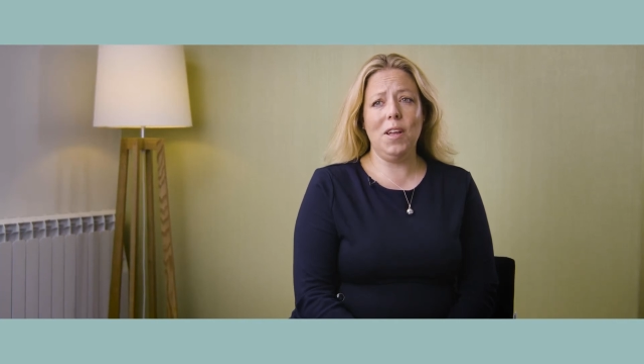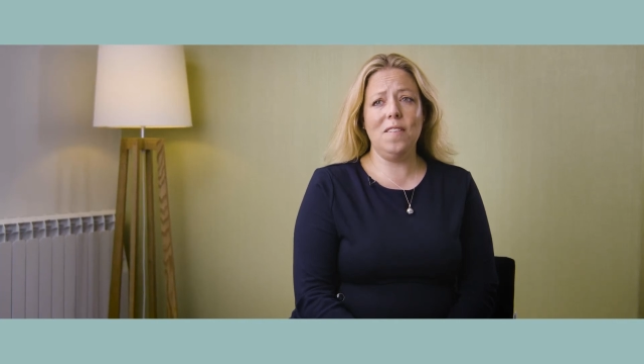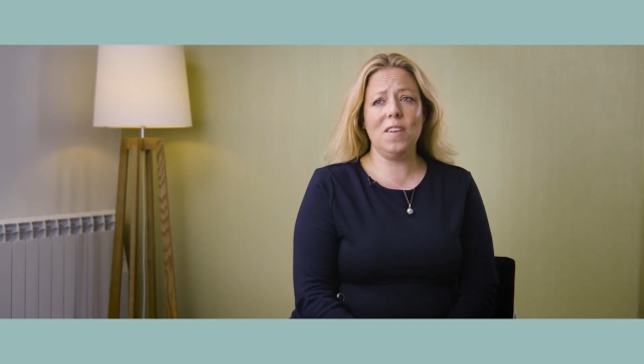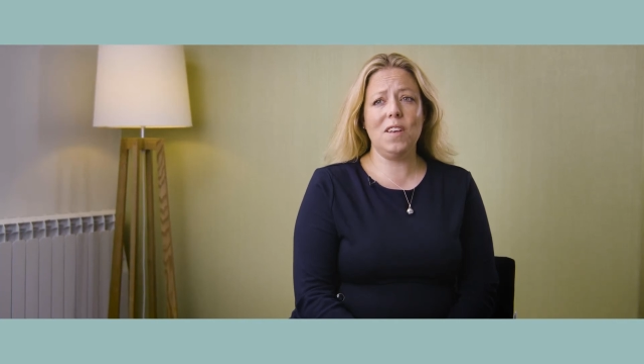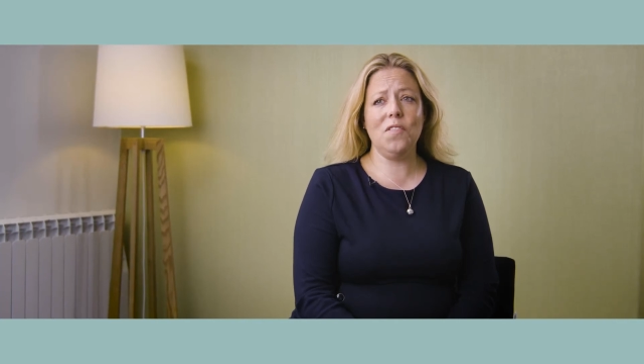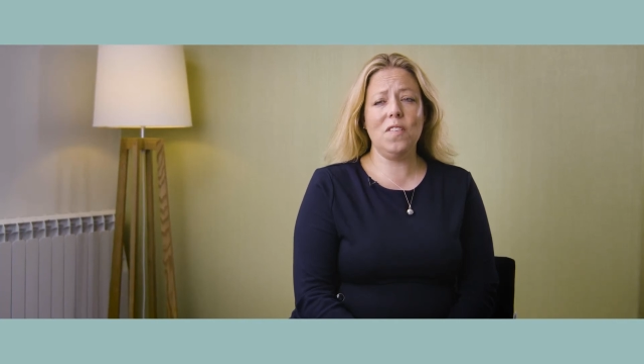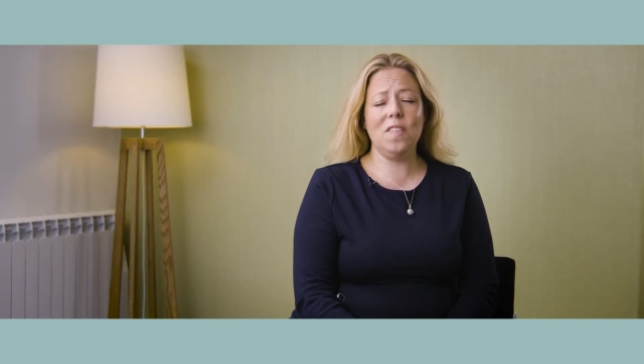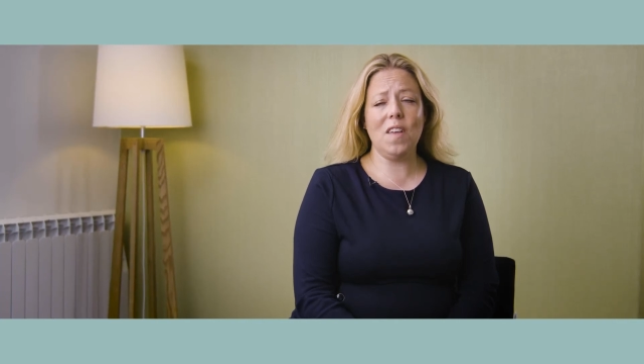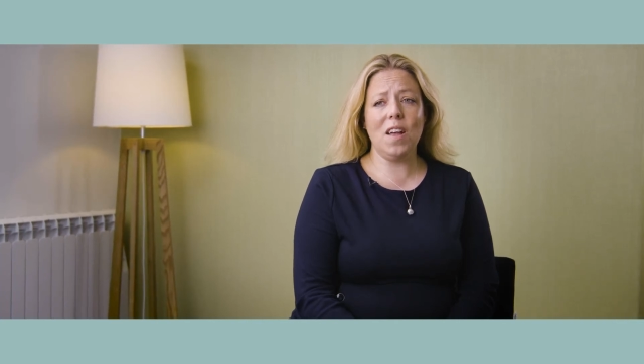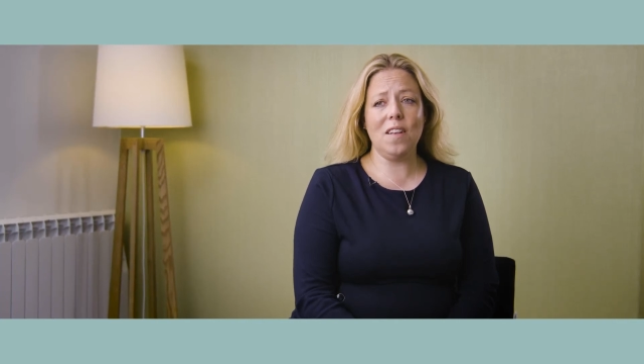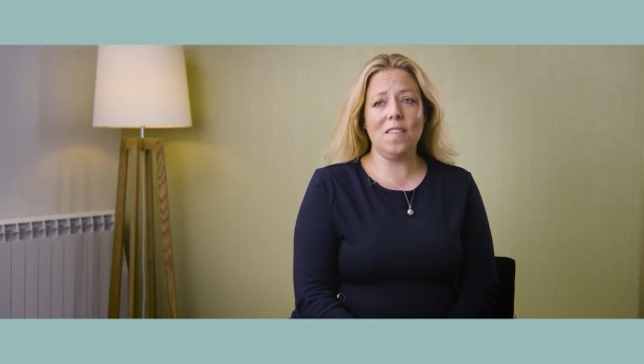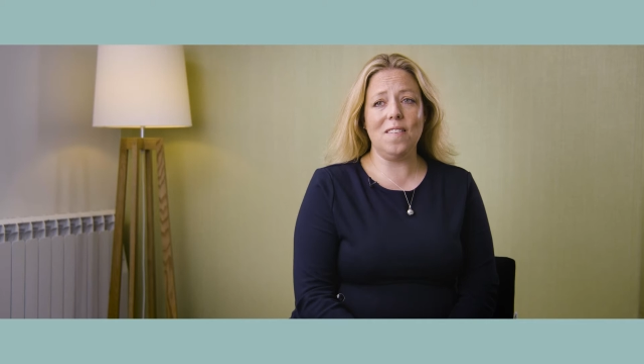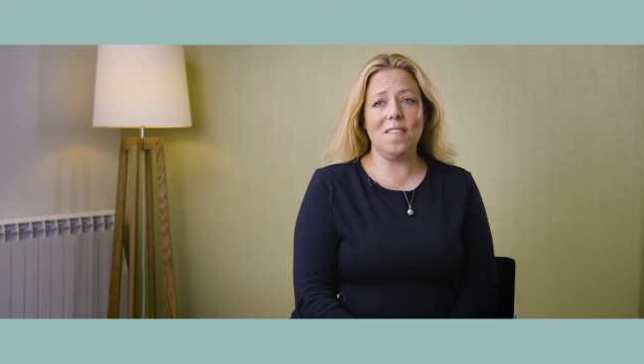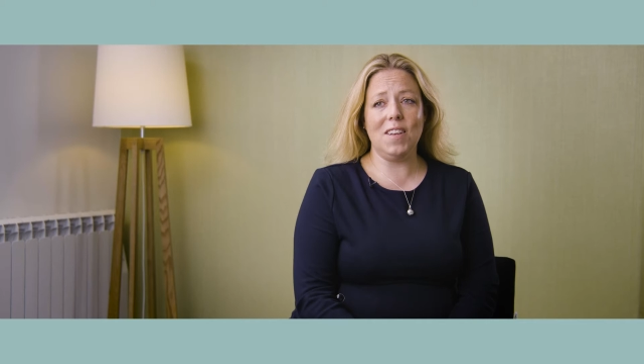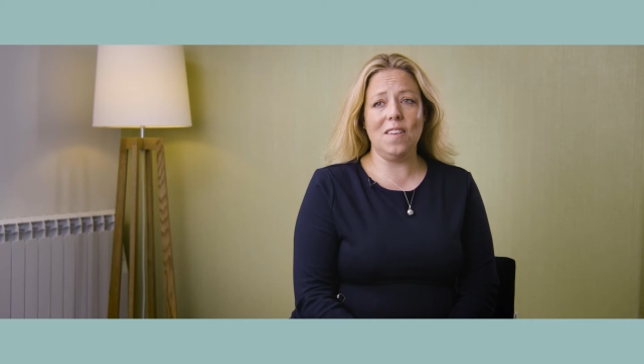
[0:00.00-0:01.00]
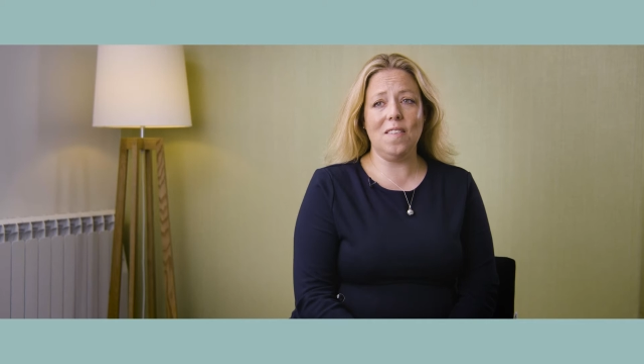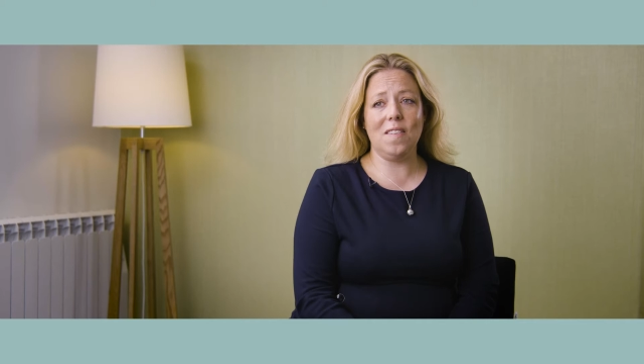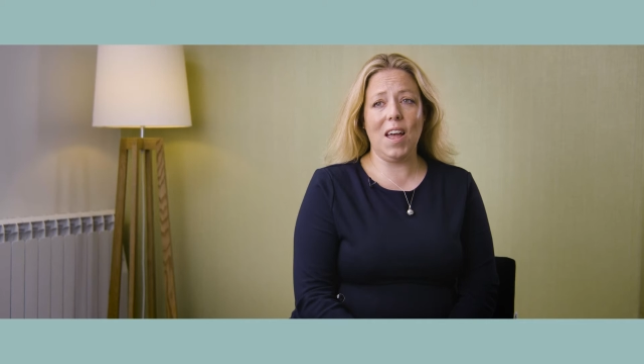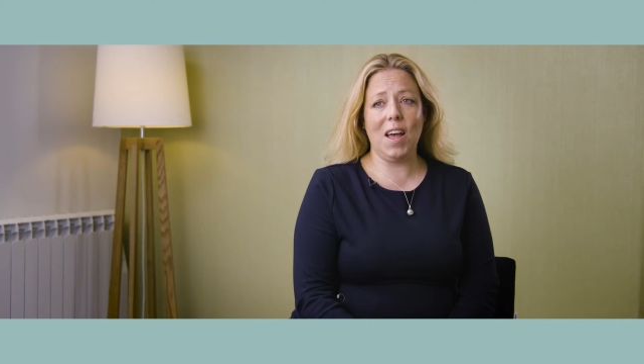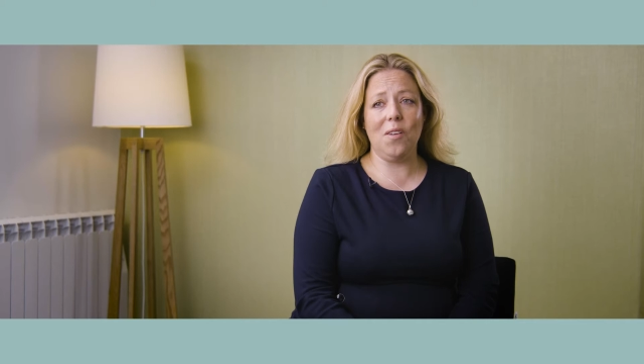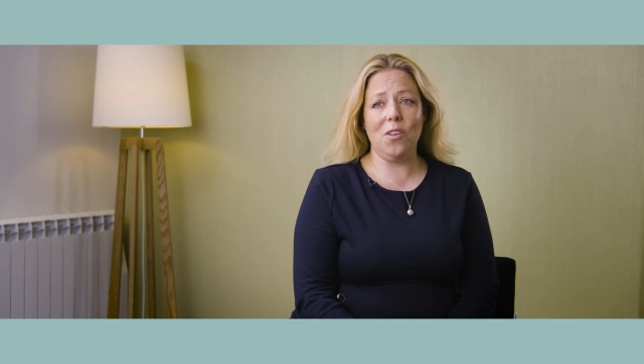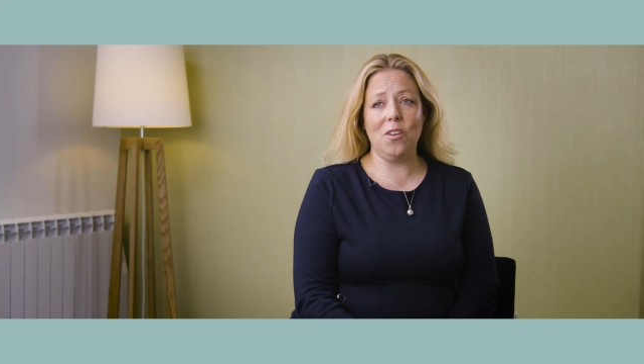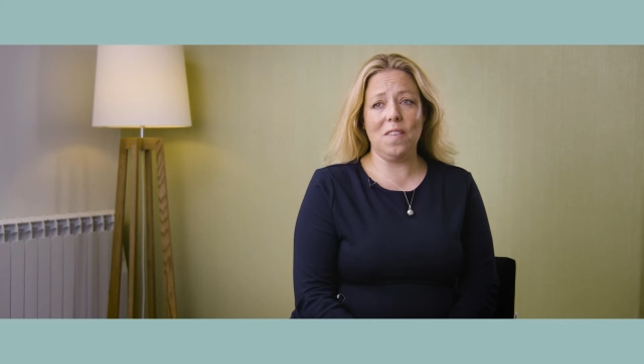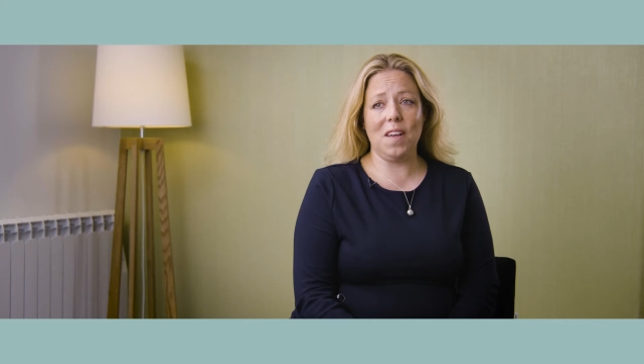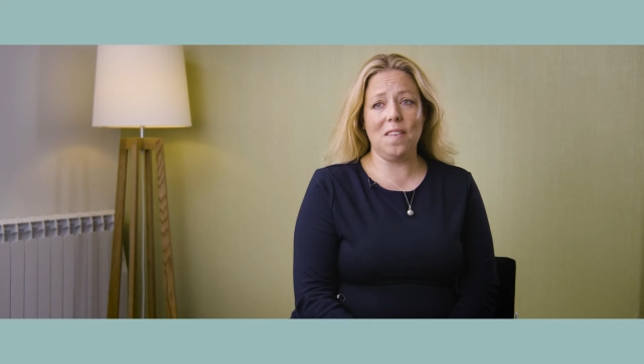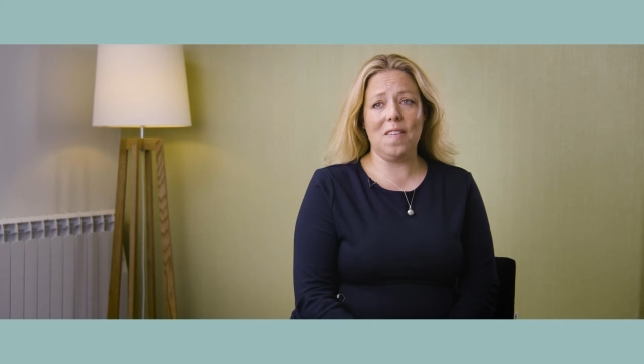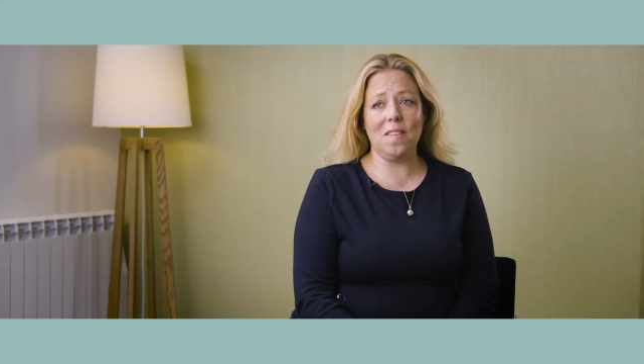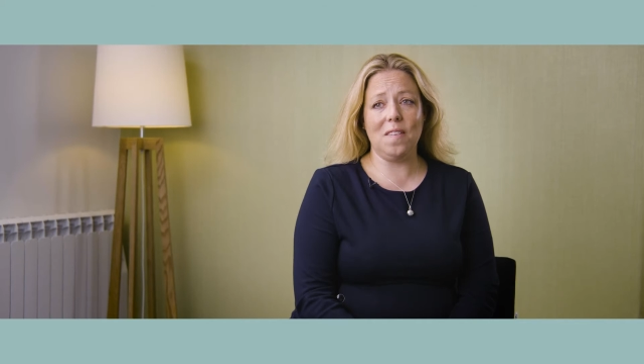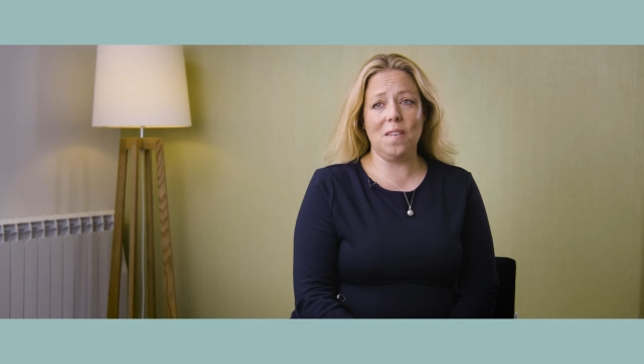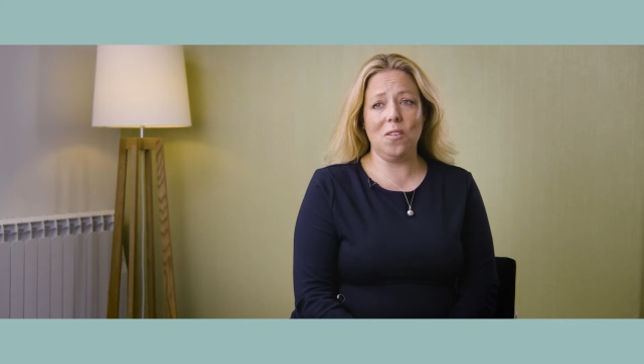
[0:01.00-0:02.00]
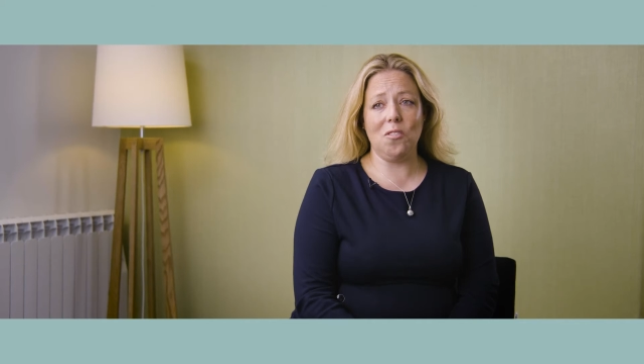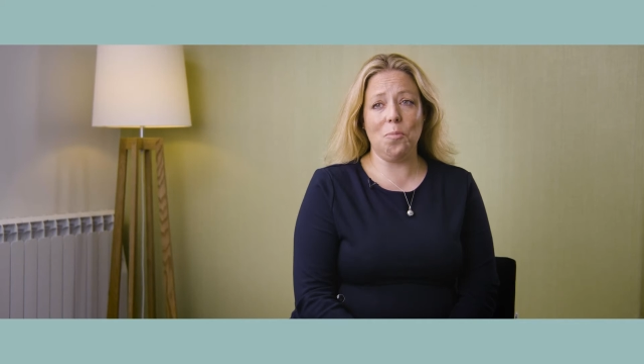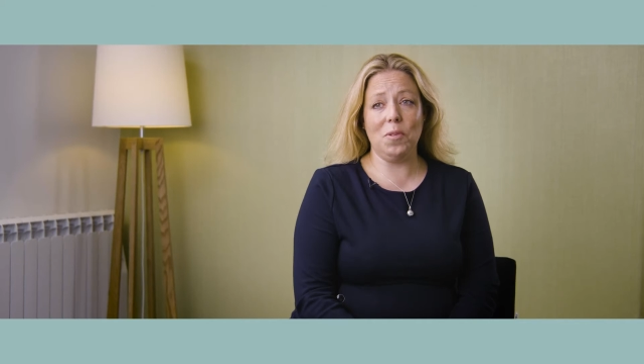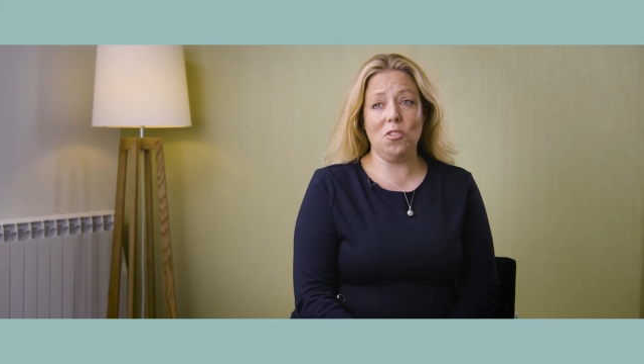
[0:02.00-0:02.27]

to give certainty as to how those assets are to